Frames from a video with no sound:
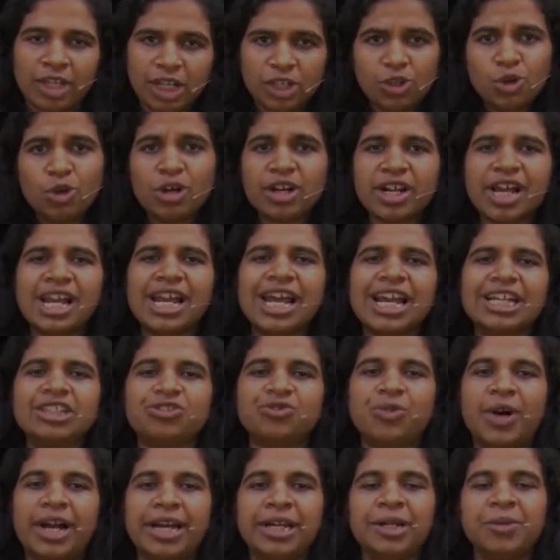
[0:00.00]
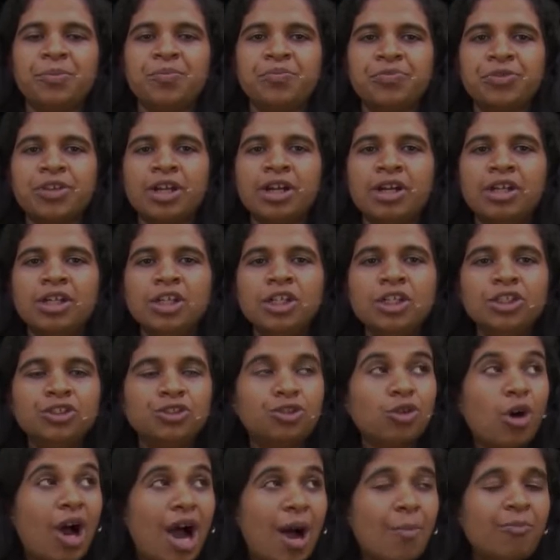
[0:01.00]
You'll realize why.
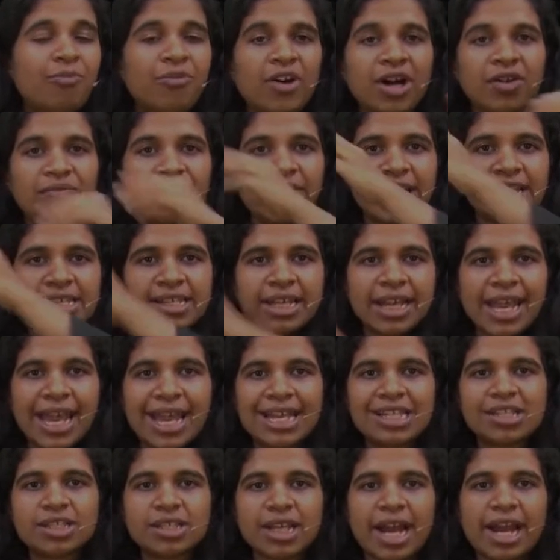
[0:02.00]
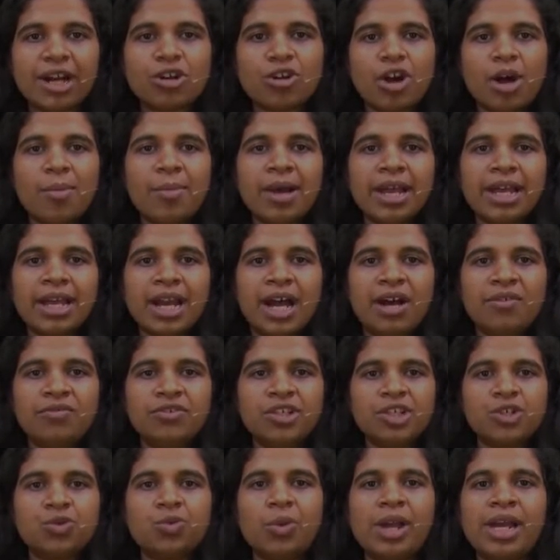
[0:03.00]
So upward facing, hence I draw my
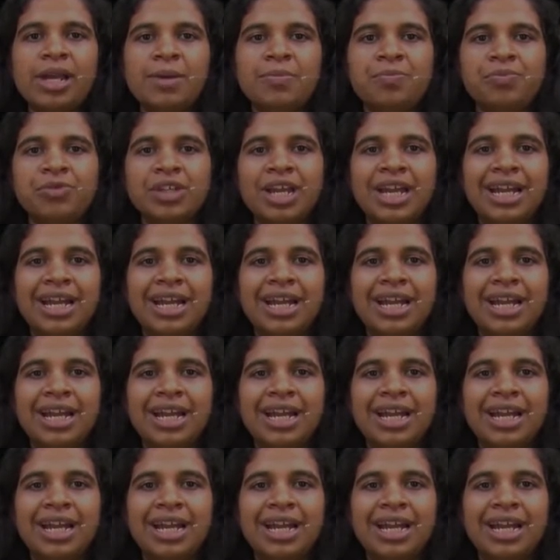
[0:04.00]
graph this way.